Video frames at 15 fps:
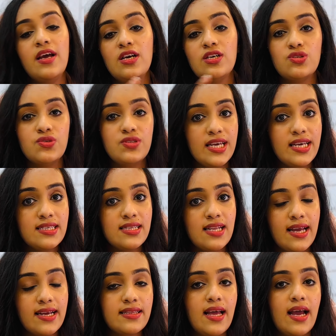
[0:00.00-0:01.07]
so things
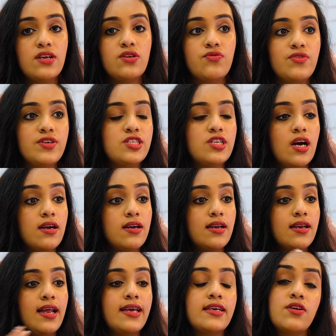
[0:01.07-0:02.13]
like that which are
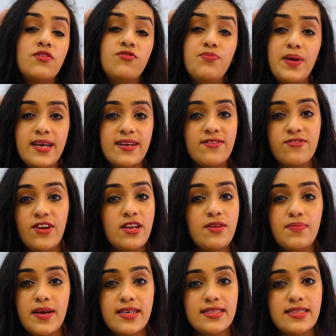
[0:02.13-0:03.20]
like very
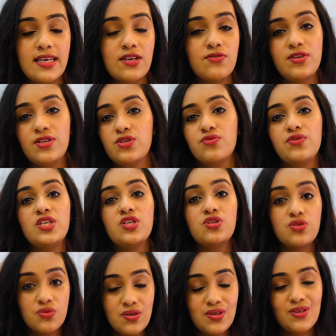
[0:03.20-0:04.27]
basic which we
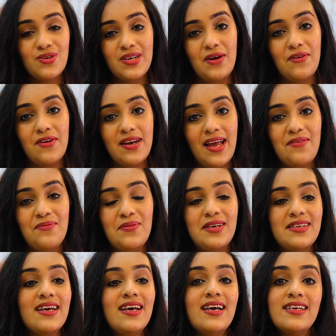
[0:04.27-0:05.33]
should do in our life
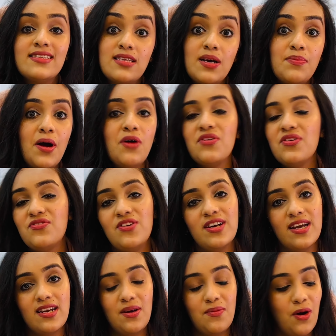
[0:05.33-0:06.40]
but somehow we
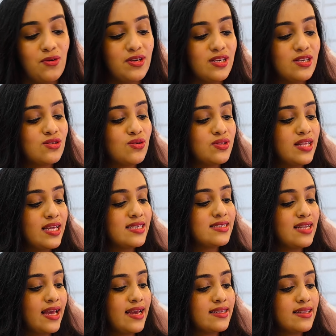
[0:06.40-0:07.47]
forget about it so things like